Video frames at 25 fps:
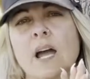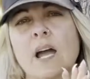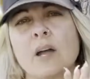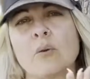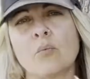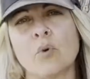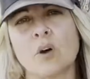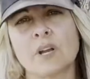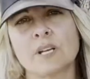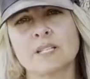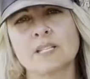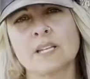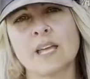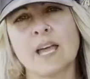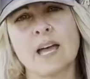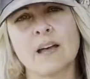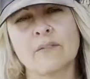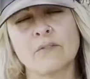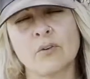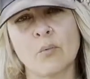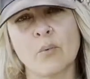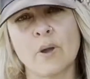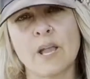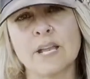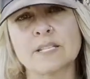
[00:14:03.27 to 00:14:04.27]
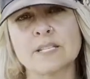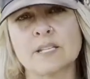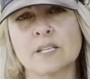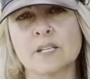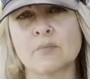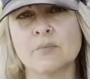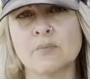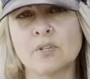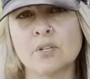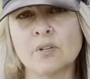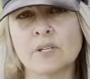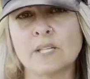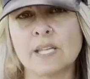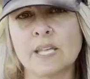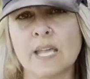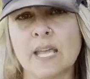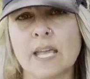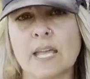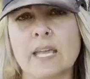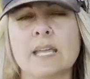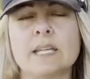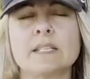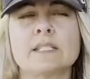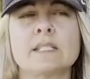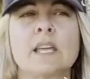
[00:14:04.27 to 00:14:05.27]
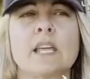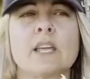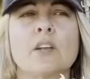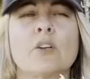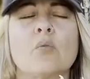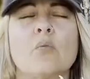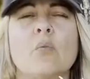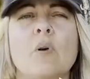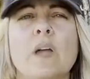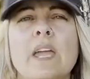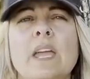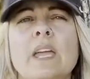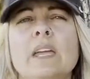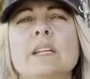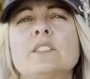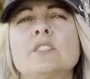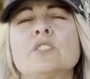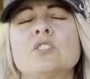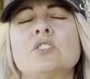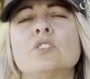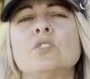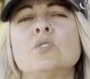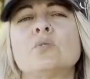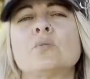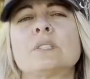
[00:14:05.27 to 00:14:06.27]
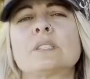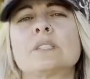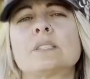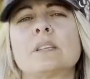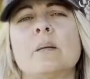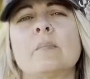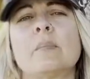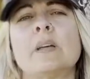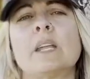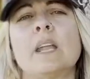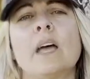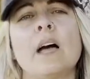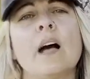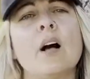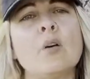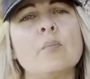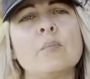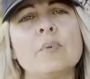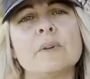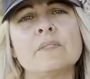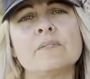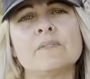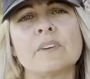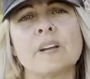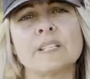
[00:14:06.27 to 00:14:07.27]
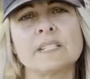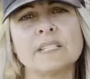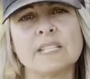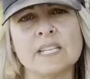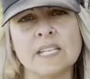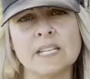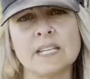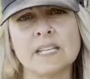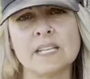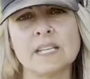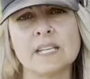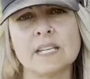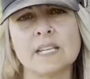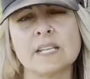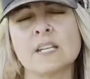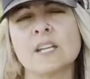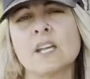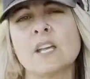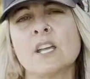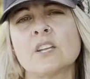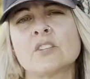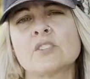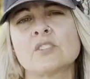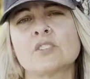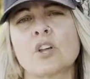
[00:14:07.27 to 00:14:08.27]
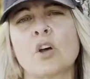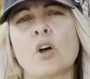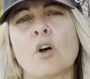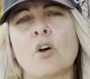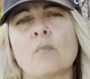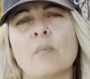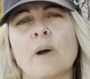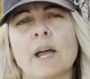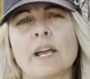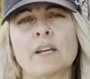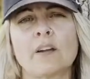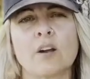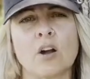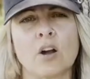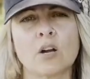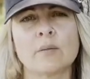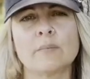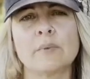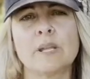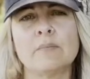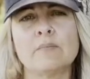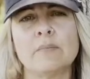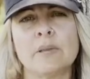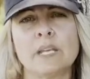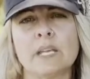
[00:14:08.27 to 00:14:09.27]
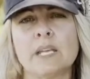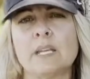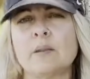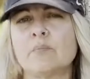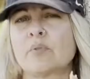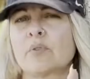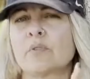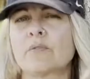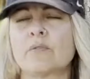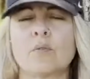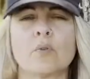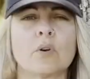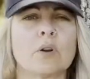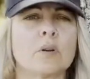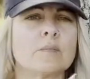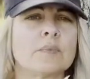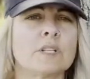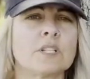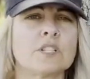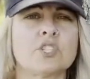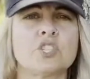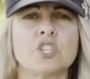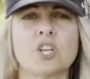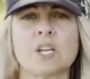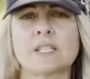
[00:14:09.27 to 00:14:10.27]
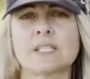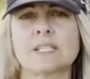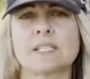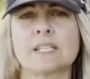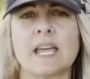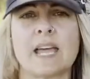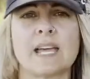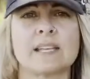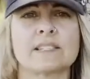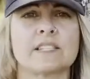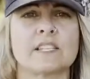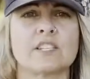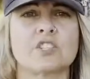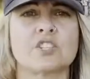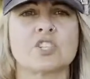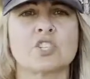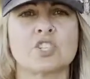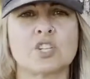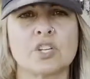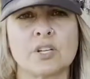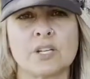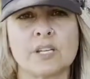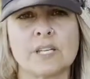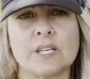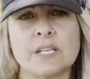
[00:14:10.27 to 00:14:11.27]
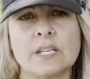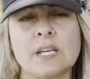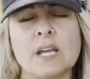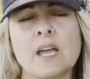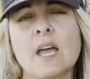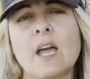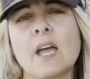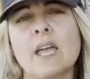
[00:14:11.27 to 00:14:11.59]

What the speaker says: I wanted to have a way to communicate and a way to summon help if I needed it. So my Garmin Mini performed just as it should.